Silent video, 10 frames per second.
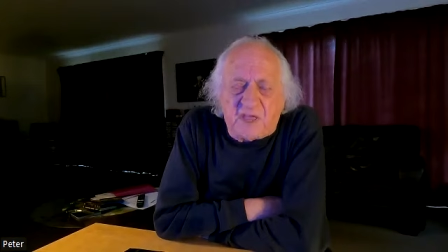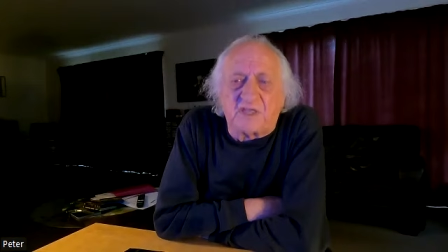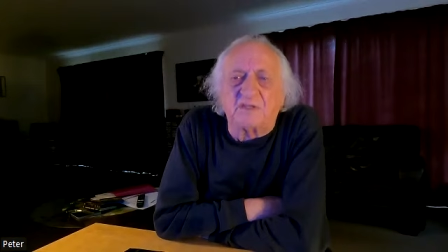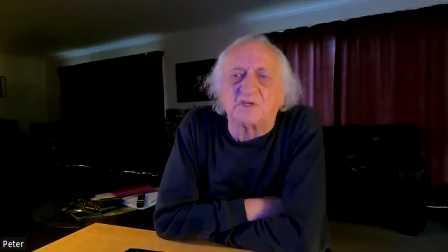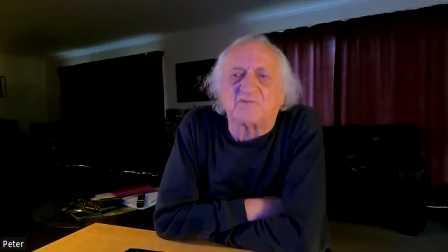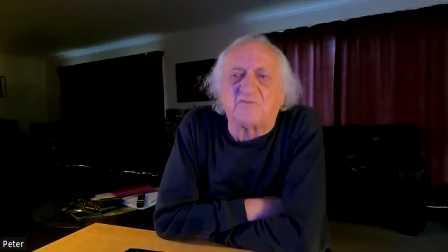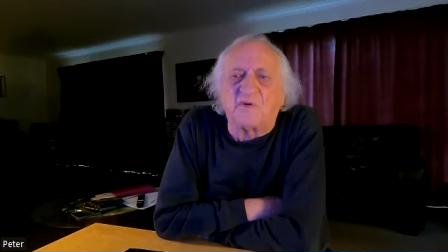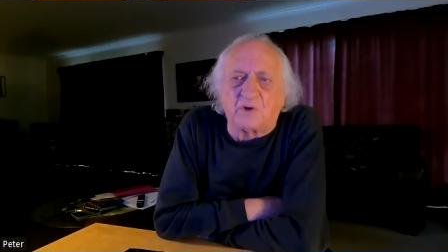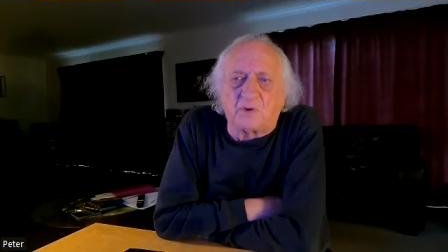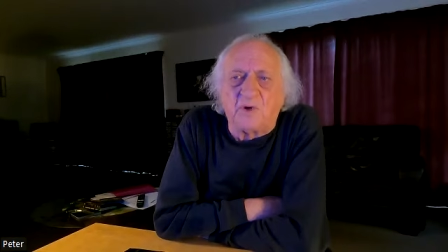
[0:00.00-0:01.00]
this
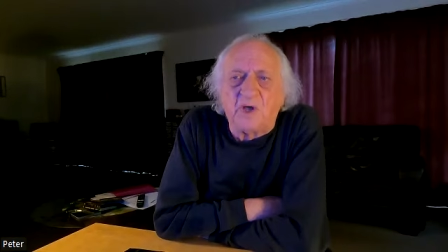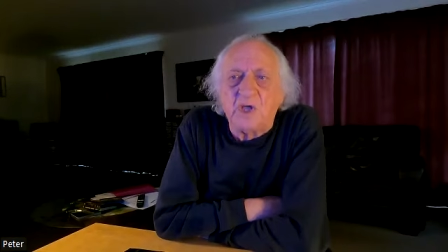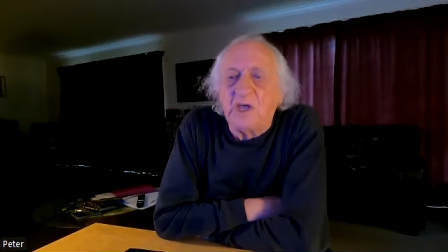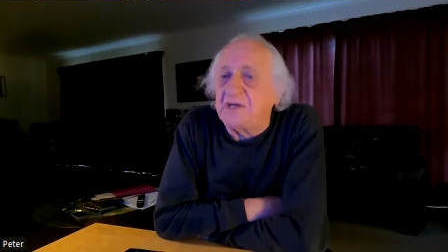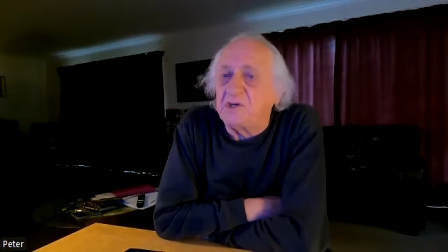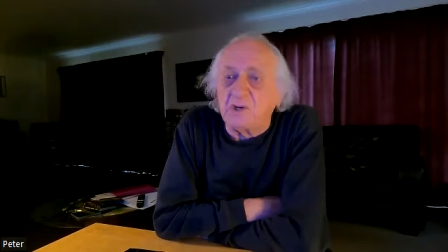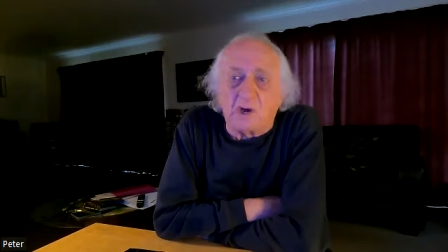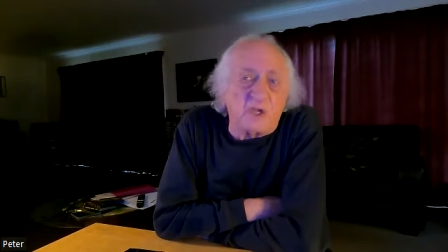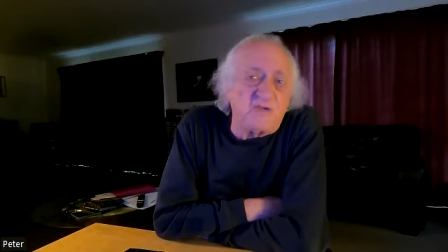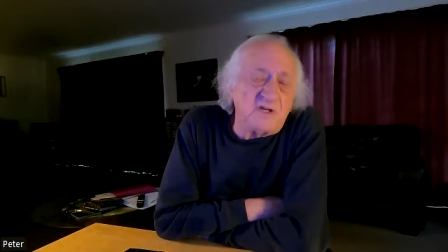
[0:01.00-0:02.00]
film. And you know,
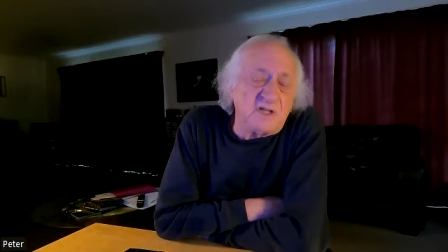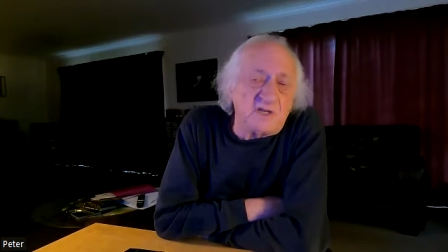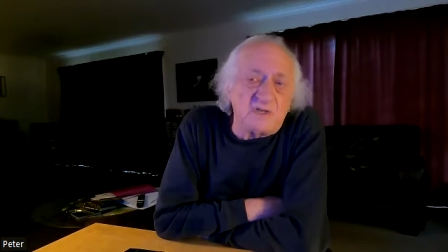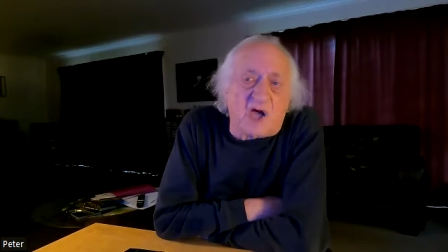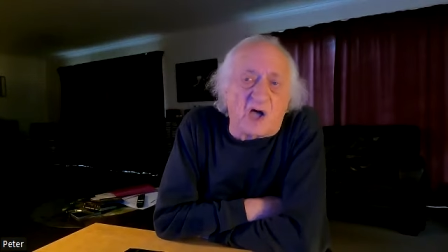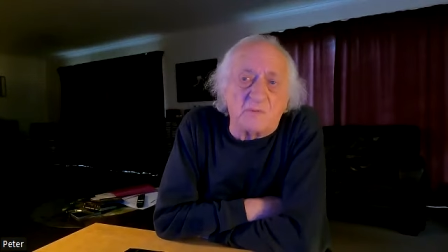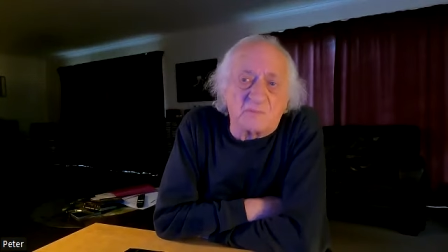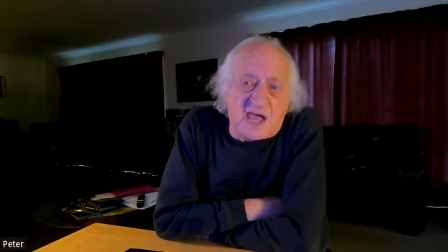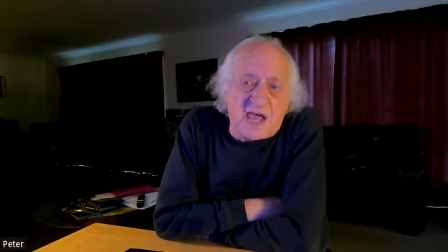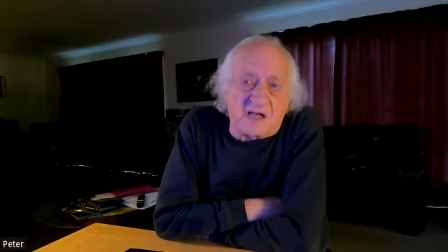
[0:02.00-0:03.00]
even in his
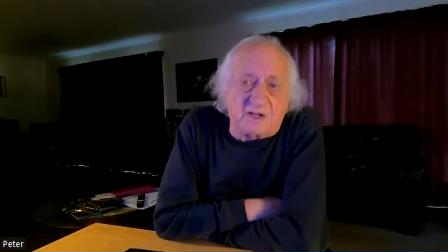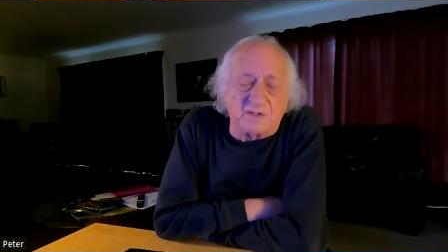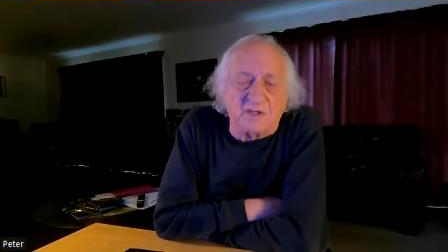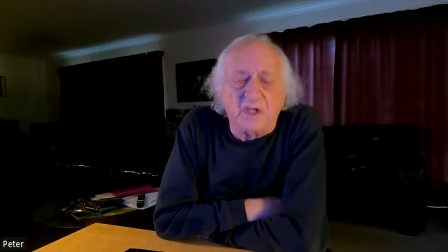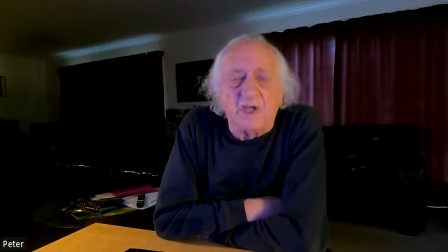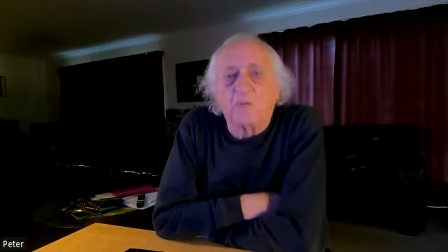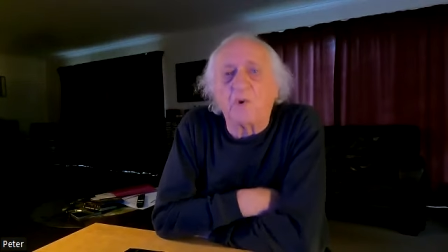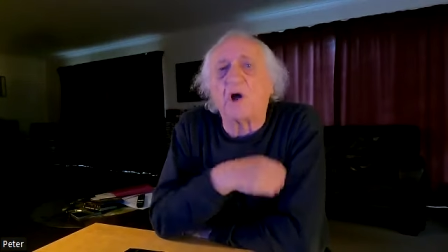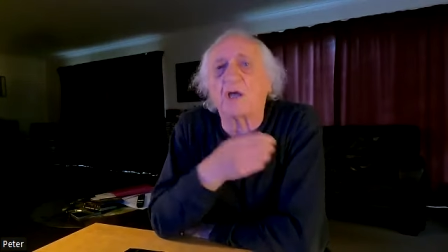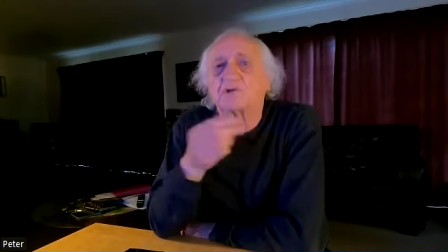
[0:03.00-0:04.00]
hometown, when
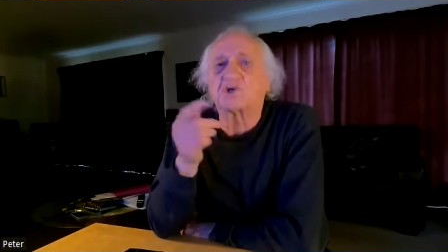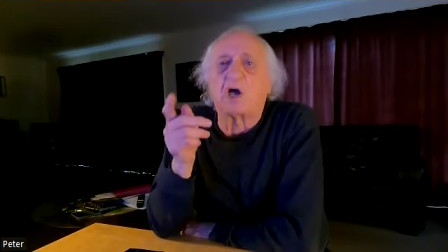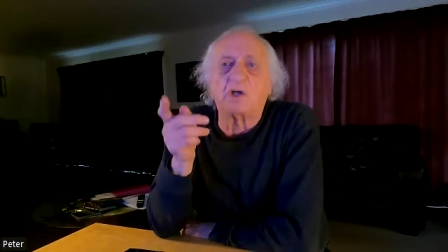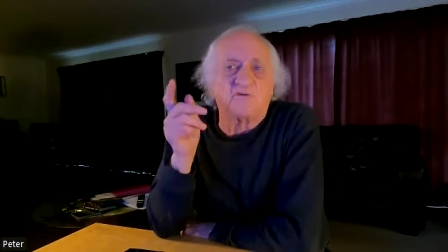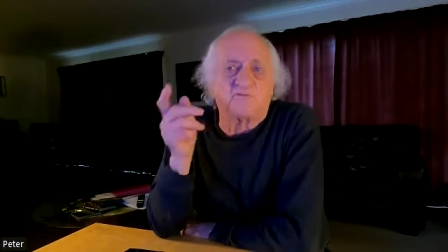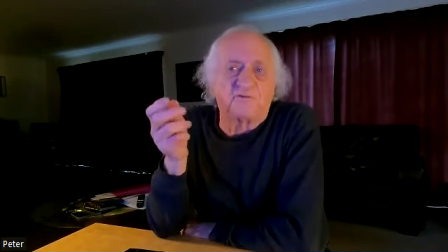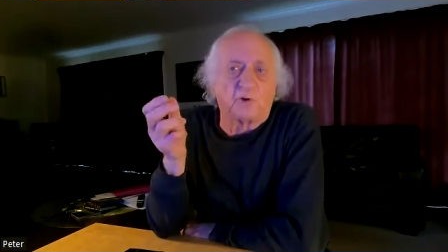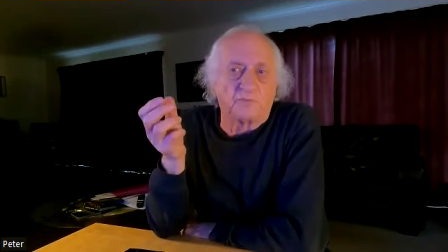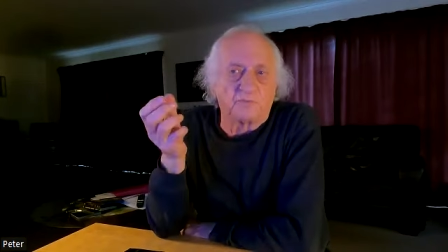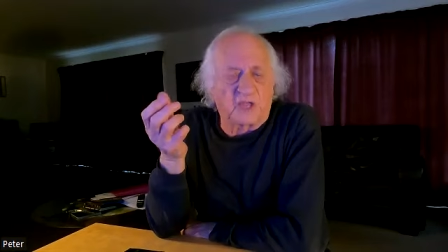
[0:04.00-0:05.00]
I showed the
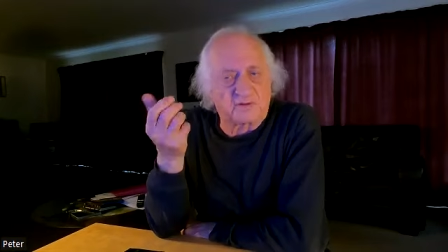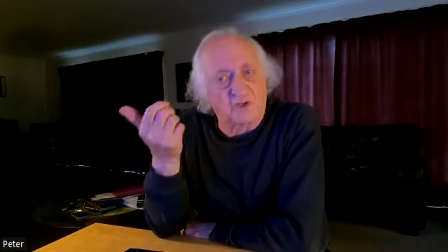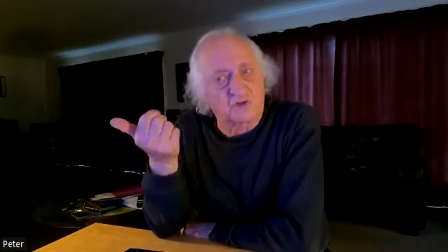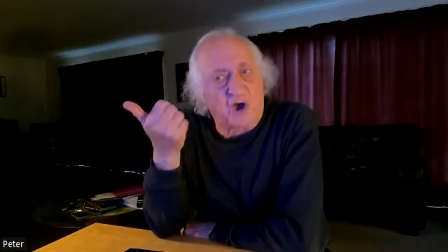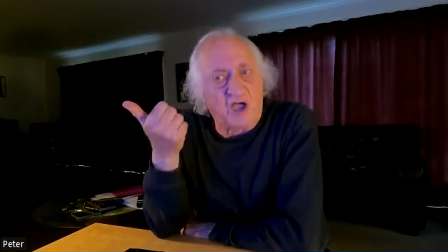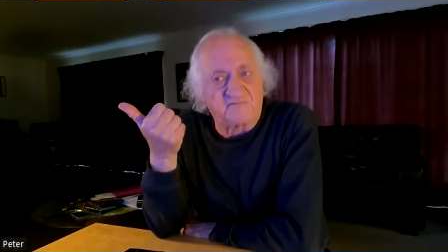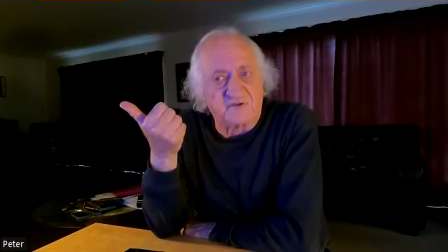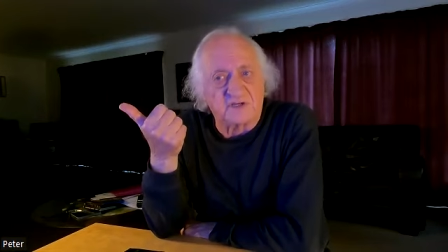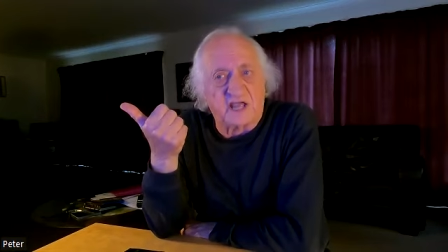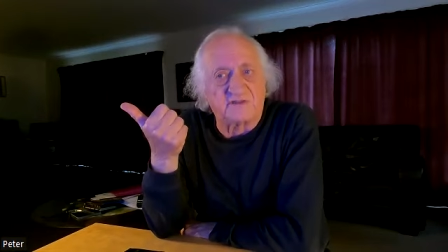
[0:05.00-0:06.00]
film at the drive-in
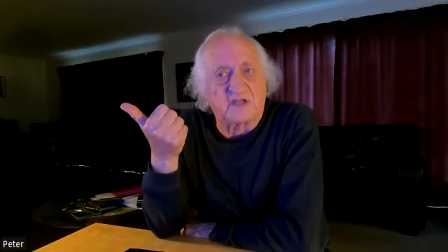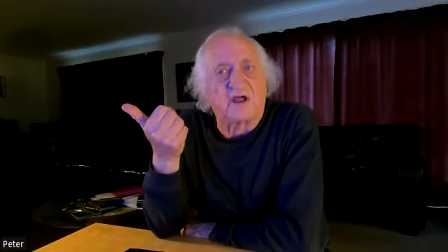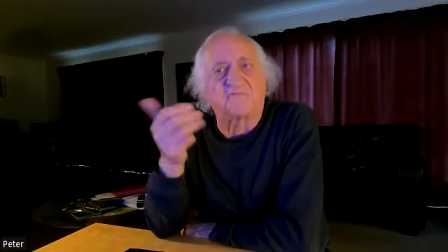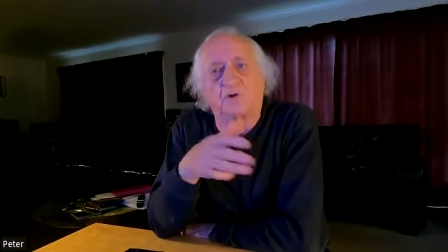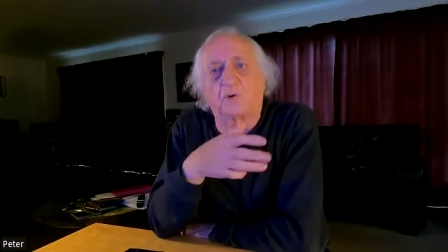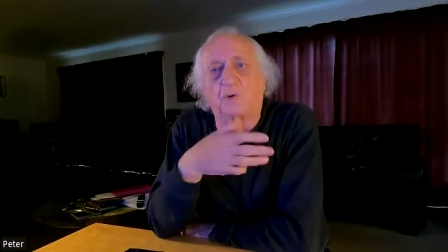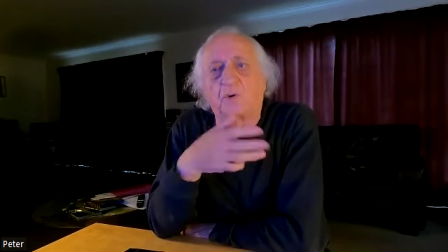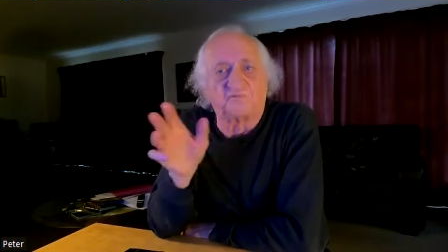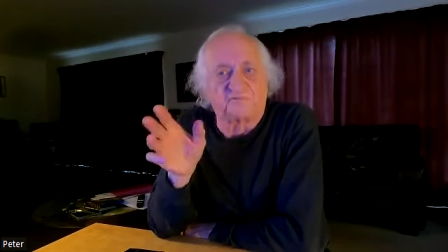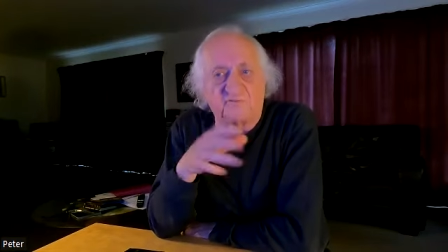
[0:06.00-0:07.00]
down there after all
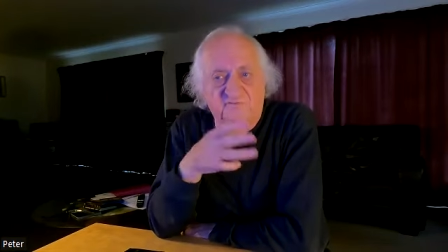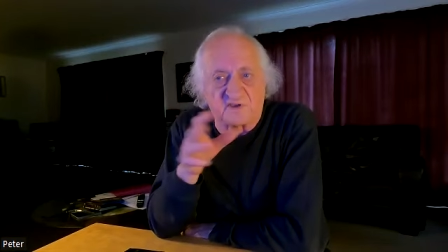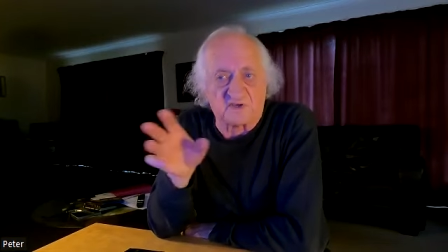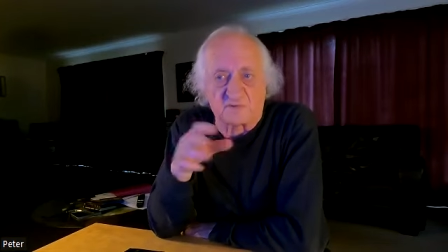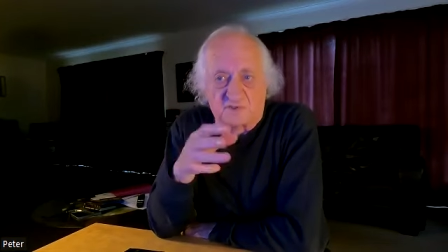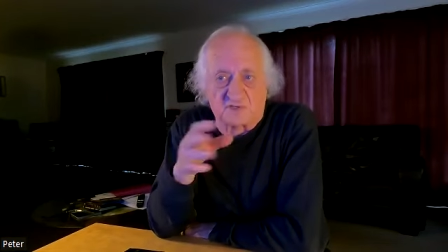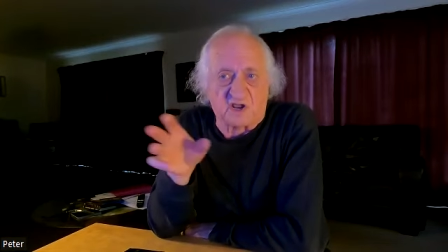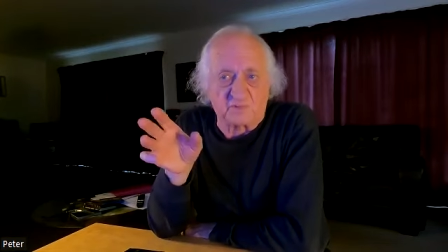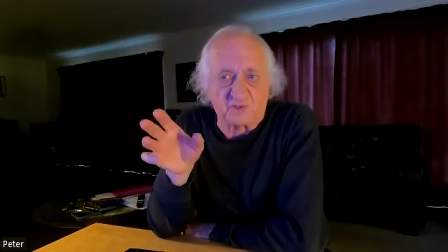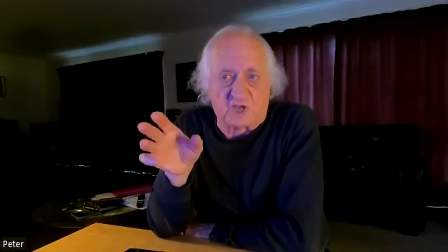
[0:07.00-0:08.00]
the film festival stuff
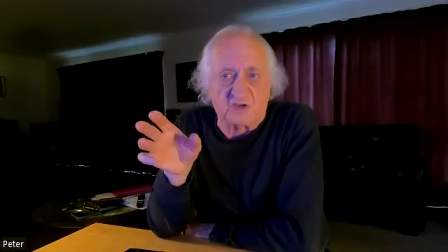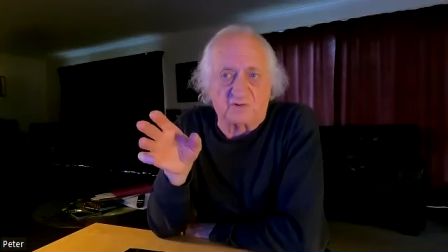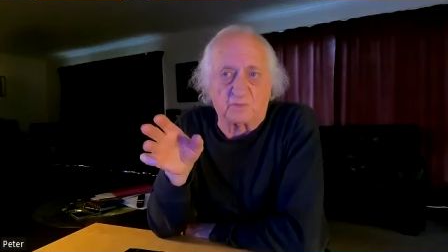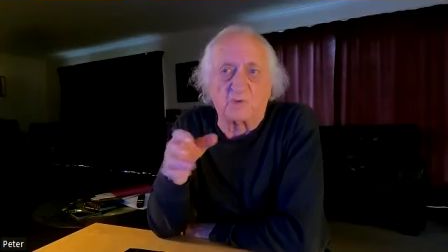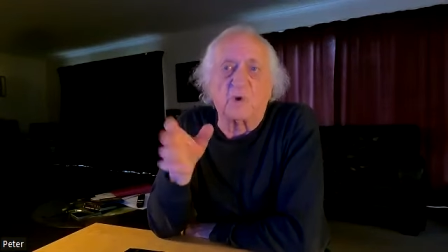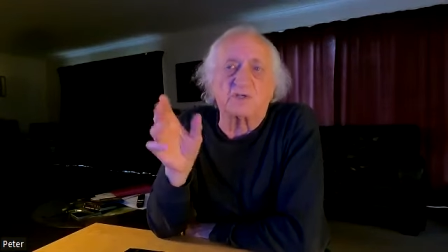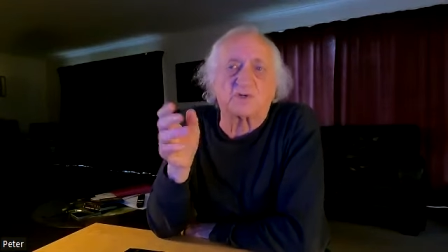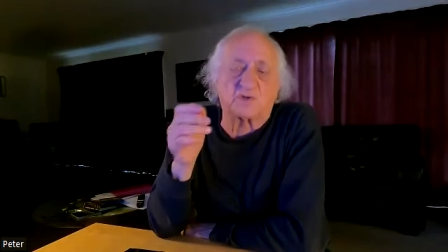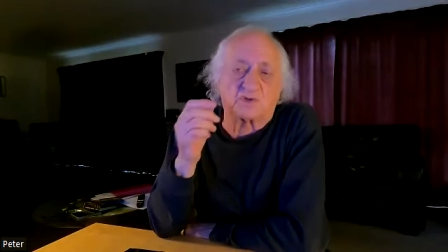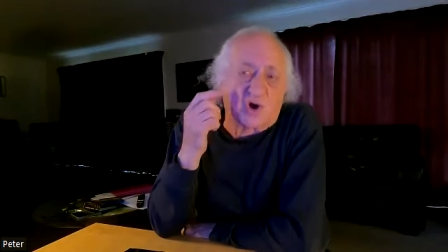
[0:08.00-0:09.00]
was over, we went to
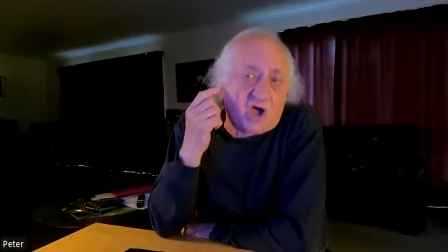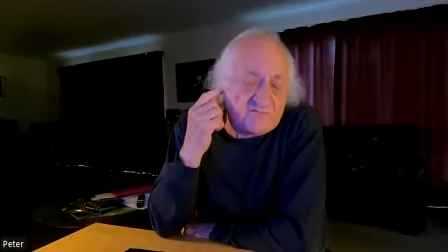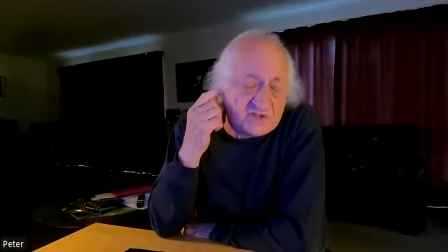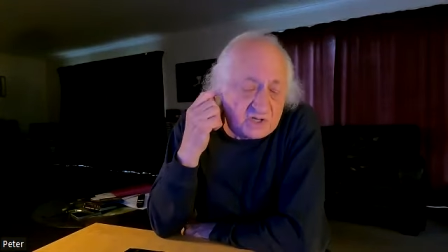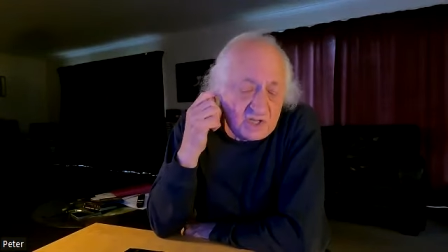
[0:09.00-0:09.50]
the drive-in,